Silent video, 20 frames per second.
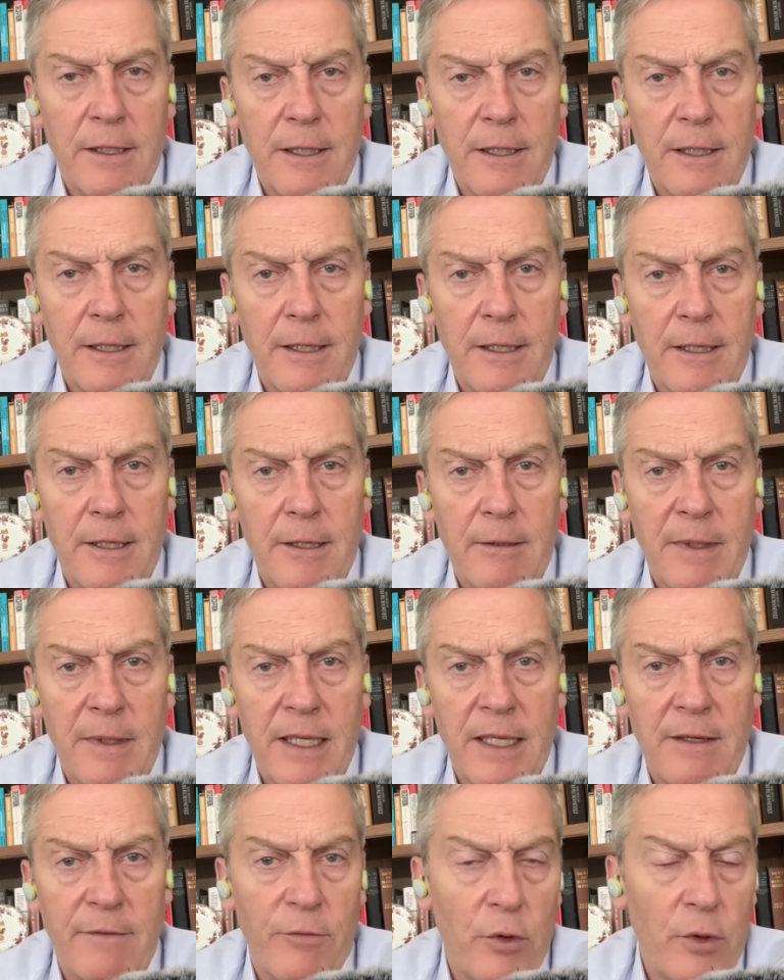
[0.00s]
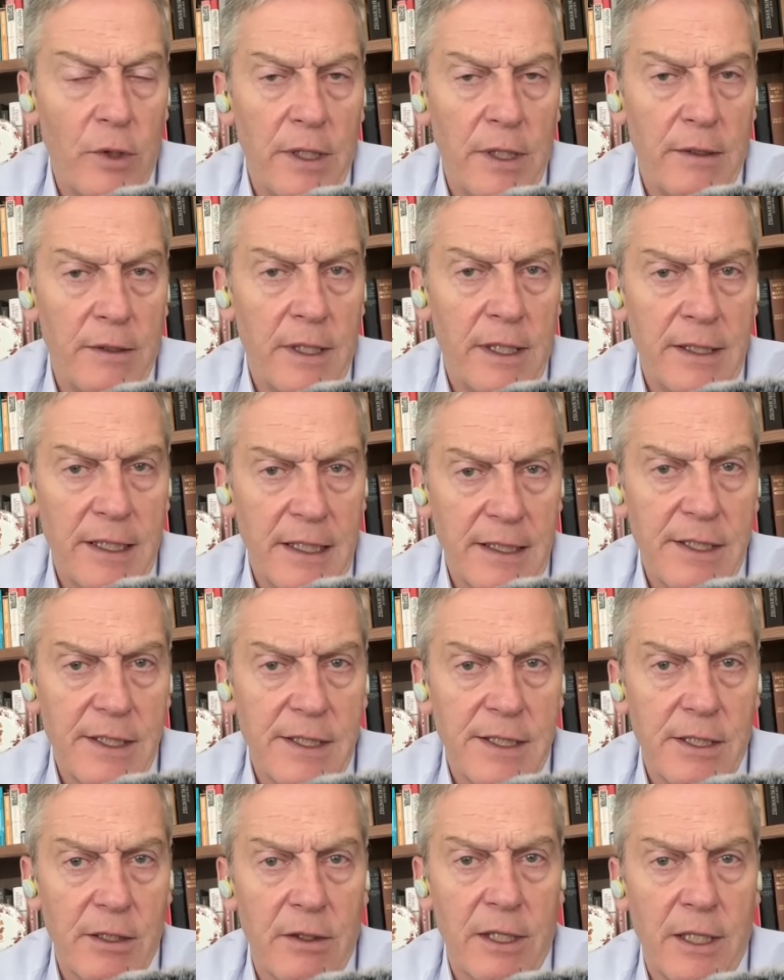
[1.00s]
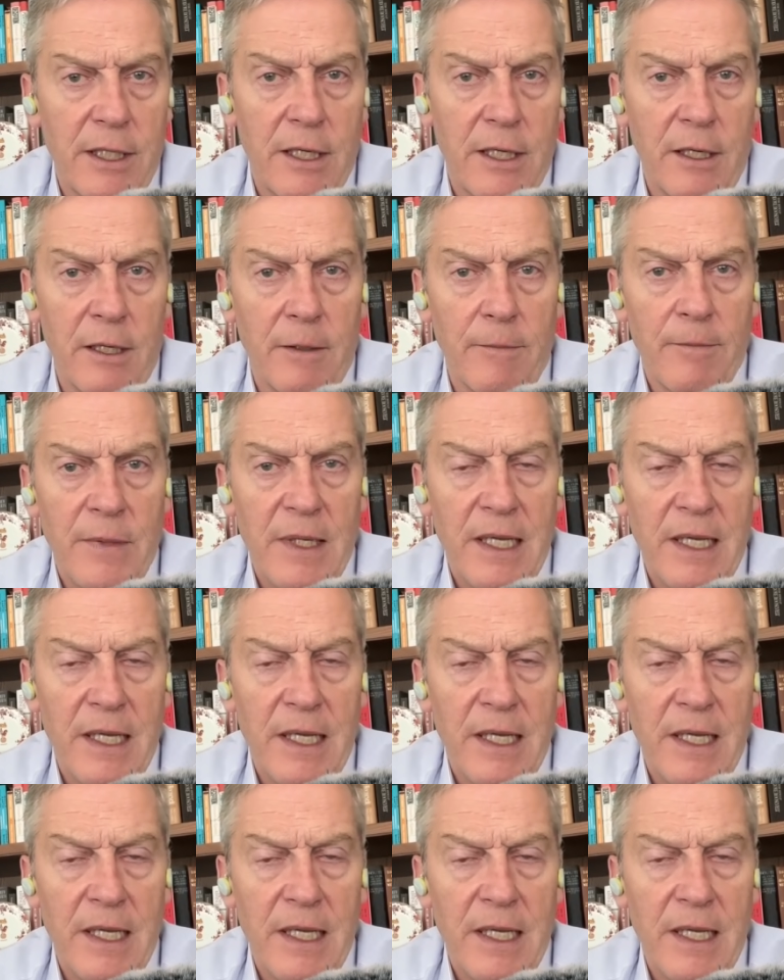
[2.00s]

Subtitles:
and avoid unnecessary care.